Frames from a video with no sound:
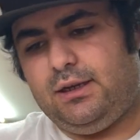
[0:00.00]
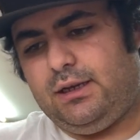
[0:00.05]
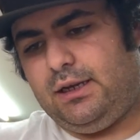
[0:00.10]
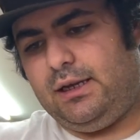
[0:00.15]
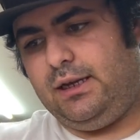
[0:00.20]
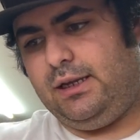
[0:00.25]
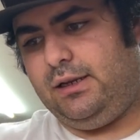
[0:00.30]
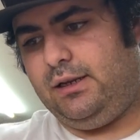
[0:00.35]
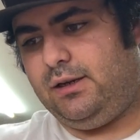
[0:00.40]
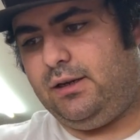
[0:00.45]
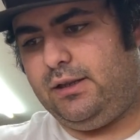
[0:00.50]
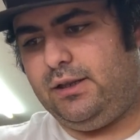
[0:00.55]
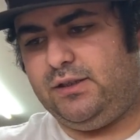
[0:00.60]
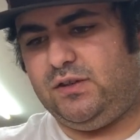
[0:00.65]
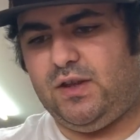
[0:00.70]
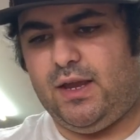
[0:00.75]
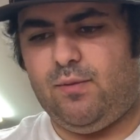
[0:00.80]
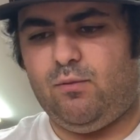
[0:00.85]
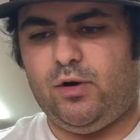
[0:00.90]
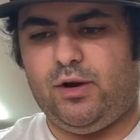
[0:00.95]
And the
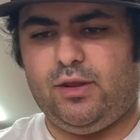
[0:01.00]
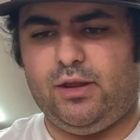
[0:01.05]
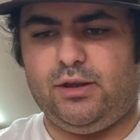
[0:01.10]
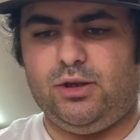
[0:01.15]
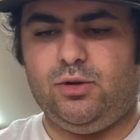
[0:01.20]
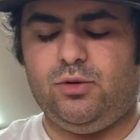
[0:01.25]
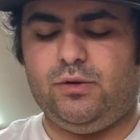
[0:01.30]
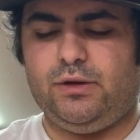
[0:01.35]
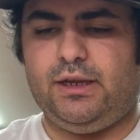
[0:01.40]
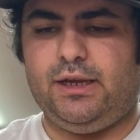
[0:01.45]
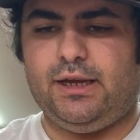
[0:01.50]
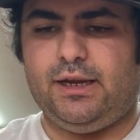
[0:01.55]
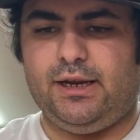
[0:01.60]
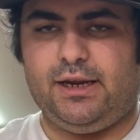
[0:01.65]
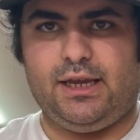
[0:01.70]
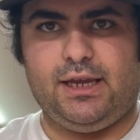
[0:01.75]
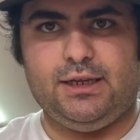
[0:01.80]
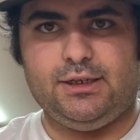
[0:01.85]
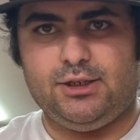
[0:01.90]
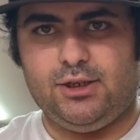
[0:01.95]
same way that you would get
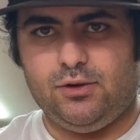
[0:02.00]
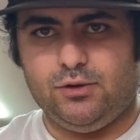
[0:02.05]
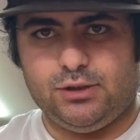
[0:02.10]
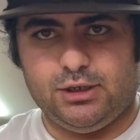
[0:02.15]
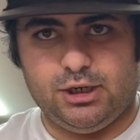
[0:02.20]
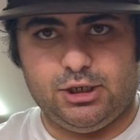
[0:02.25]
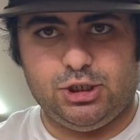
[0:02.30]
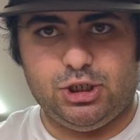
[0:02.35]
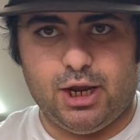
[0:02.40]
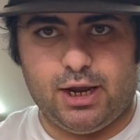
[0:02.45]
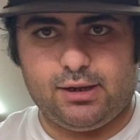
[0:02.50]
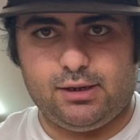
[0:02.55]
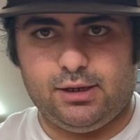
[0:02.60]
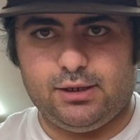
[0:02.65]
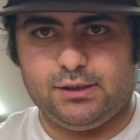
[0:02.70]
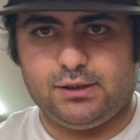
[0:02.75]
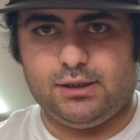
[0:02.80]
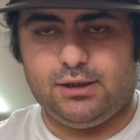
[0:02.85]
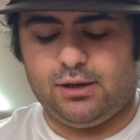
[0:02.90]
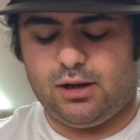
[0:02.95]
akin to using a
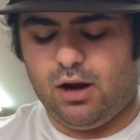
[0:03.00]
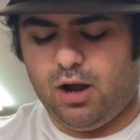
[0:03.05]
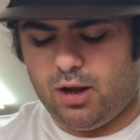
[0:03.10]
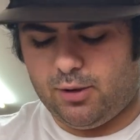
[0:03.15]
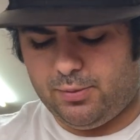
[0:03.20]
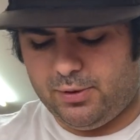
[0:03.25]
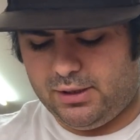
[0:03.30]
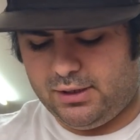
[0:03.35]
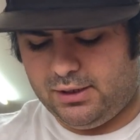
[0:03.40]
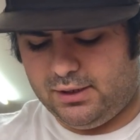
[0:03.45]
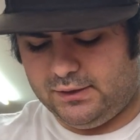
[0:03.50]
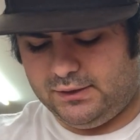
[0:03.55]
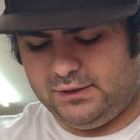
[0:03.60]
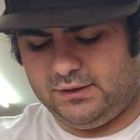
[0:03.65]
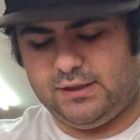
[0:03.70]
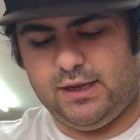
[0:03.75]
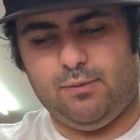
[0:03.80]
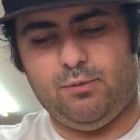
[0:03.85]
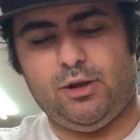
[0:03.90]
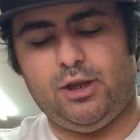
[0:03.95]
checklist in the cockpit is the
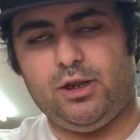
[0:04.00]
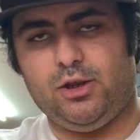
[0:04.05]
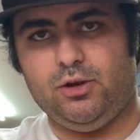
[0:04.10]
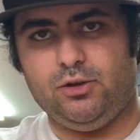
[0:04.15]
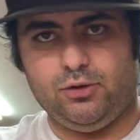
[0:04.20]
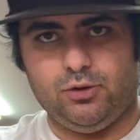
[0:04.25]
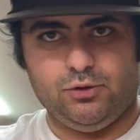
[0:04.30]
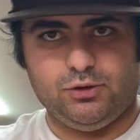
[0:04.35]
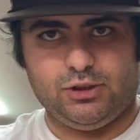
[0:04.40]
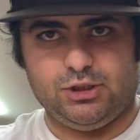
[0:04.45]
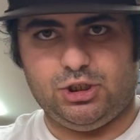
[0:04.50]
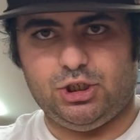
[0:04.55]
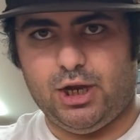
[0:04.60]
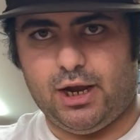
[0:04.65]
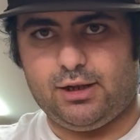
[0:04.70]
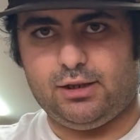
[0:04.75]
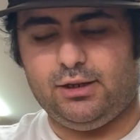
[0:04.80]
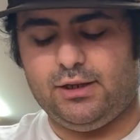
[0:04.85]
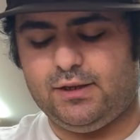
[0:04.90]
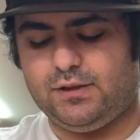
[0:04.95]
same way that you use the
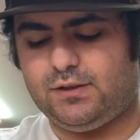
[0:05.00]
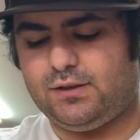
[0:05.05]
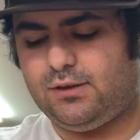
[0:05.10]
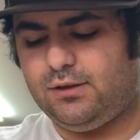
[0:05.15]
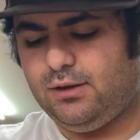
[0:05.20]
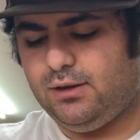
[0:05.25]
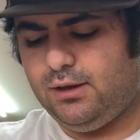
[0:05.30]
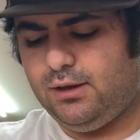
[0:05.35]
checklist